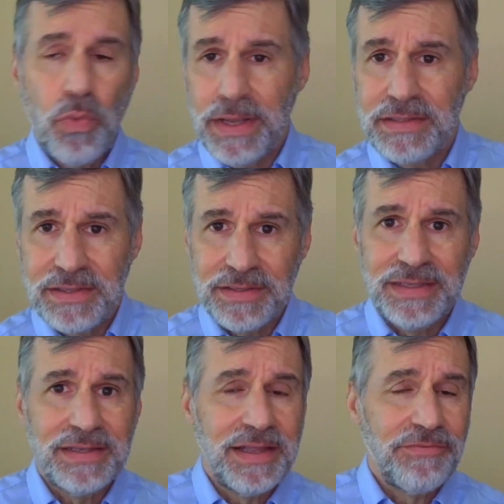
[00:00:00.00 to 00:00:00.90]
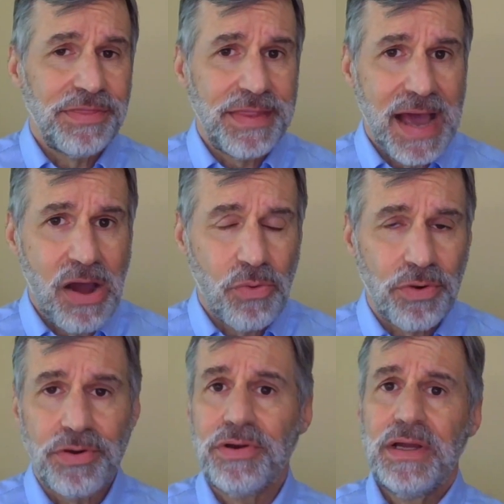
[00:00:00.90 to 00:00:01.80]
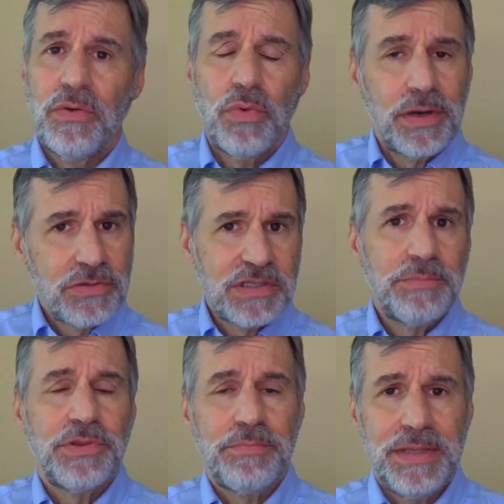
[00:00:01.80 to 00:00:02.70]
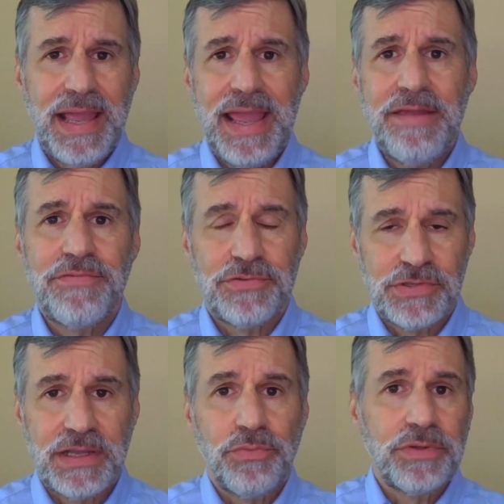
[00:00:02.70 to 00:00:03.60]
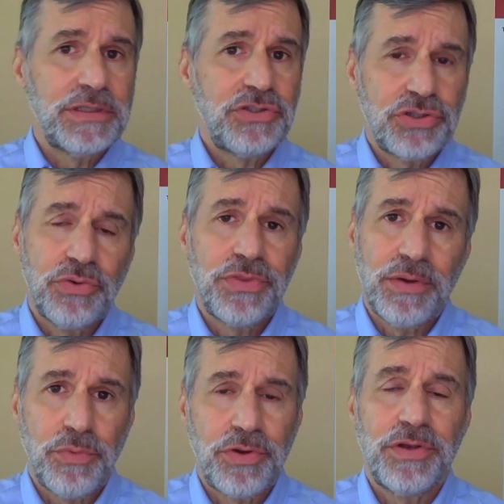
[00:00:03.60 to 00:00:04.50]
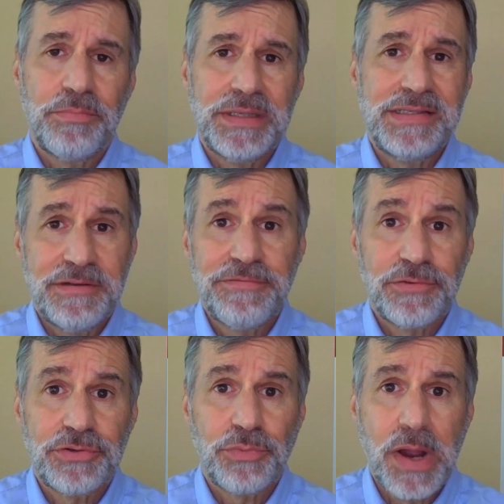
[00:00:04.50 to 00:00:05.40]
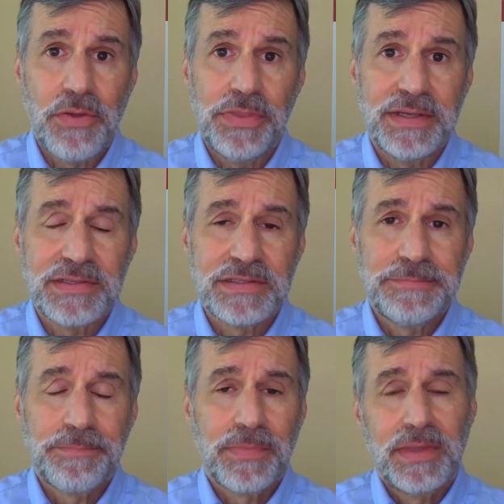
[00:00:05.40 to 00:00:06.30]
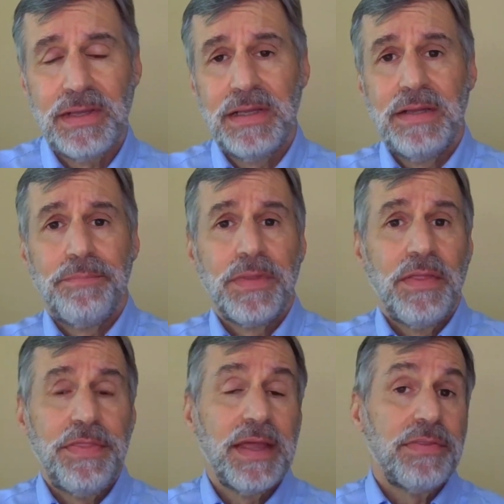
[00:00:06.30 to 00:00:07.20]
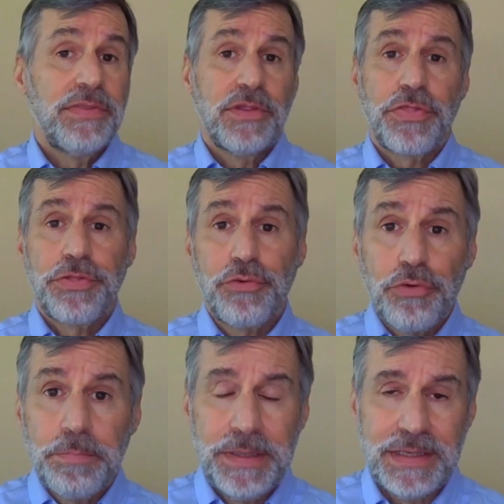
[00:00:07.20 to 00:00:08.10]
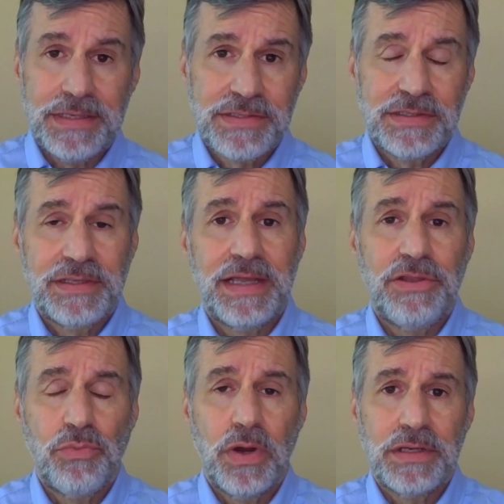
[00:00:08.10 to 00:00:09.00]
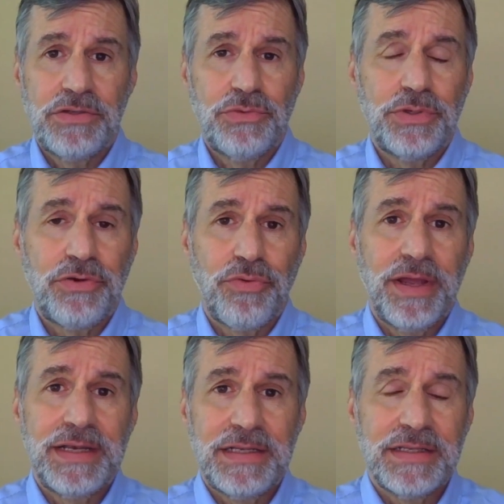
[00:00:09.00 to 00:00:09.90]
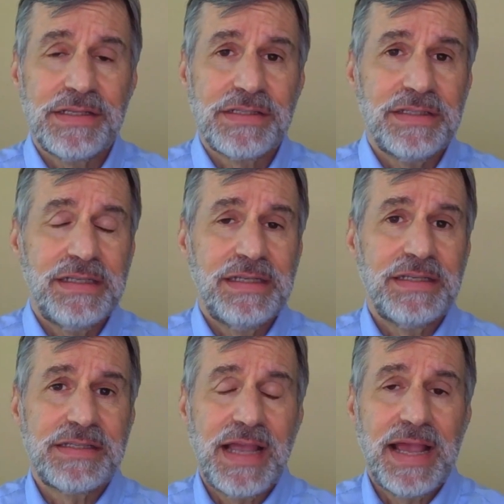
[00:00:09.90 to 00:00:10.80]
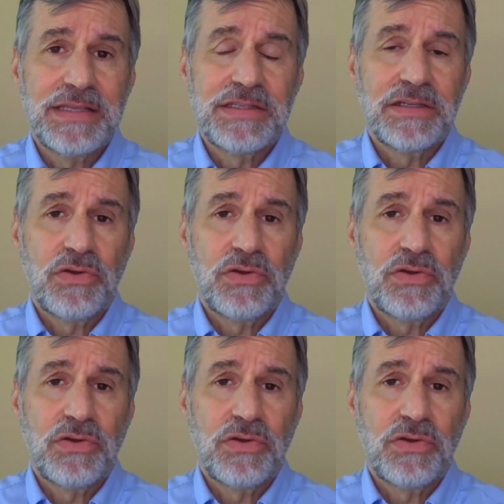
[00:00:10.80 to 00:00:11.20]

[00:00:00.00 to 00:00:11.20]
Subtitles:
wait till the 11th hour. What are some of the behaviors that really show that we're going to be different around this? Then the third piece that you want to do in creating this is ask the